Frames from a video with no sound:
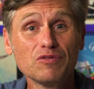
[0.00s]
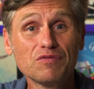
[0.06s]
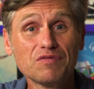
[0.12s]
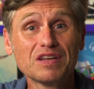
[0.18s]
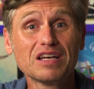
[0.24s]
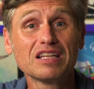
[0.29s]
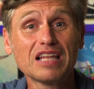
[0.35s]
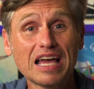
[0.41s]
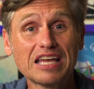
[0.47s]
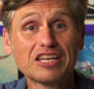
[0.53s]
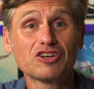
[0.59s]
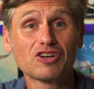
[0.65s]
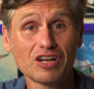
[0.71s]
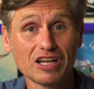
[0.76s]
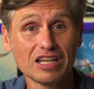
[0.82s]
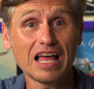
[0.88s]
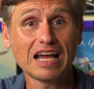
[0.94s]
you feel like
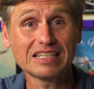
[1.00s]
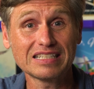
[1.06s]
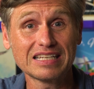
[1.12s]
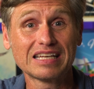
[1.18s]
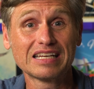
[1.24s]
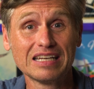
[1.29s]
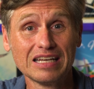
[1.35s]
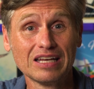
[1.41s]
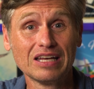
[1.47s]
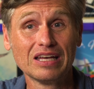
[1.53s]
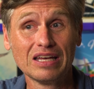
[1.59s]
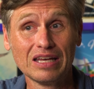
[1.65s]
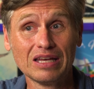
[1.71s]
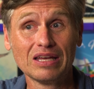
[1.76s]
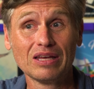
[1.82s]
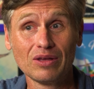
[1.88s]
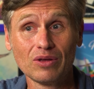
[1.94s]
you're collecting,
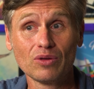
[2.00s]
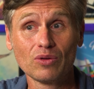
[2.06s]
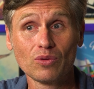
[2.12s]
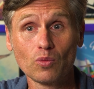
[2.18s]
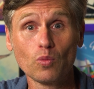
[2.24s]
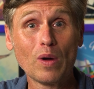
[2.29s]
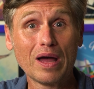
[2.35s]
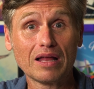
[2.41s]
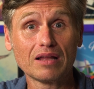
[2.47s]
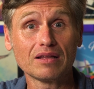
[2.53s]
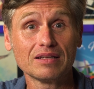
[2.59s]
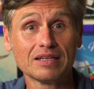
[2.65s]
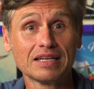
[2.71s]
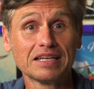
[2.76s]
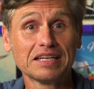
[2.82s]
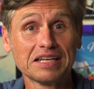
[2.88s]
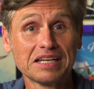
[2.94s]

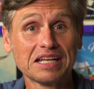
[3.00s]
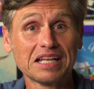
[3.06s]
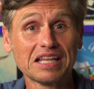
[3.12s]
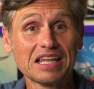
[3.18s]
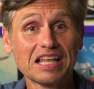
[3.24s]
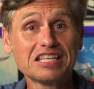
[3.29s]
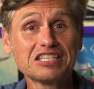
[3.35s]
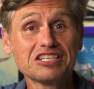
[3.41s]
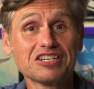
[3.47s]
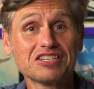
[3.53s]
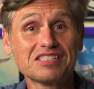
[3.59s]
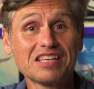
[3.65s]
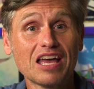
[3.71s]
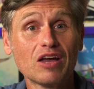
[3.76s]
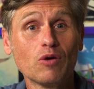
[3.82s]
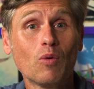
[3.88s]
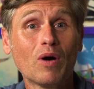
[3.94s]
well, let's just
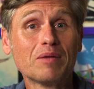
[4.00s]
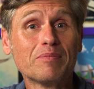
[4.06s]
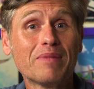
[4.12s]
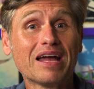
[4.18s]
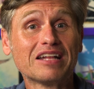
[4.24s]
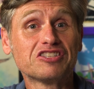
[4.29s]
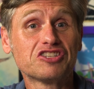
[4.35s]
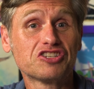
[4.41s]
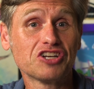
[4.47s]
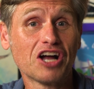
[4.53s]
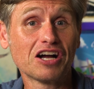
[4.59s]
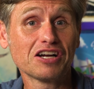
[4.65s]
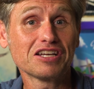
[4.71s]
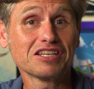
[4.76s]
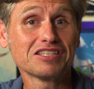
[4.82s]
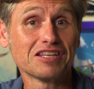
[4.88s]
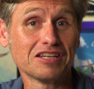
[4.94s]
say one man's
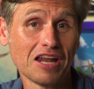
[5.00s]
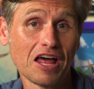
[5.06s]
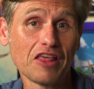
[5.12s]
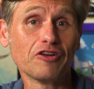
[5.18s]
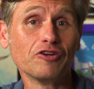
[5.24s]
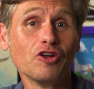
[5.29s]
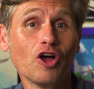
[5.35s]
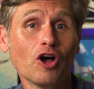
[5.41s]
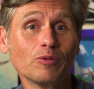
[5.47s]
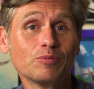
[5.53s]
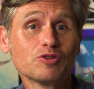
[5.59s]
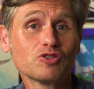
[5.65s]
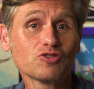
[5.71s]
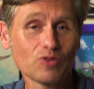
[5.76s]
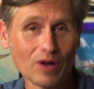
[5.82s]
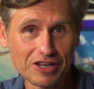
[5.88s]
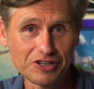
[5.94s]
junk is another
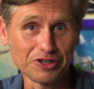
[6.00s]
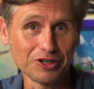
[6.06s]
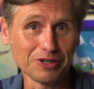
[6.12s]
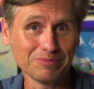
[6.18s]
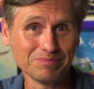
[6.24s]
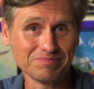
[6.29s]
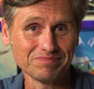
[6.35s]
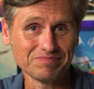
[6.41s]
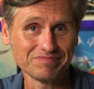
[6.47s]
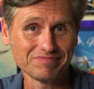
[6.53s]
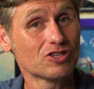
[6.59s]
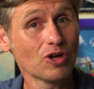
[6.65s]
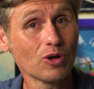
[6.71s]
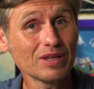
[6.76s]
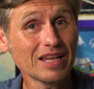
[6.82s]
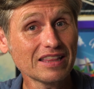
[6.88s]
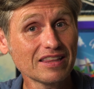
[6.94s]
gnome's treasure.
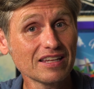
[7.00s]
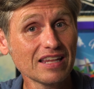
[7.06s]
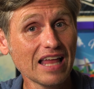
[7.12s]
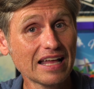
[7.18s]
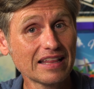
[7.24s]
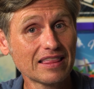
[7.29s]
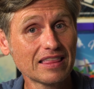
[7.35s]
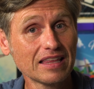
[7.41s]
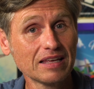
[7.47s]
Don't let the light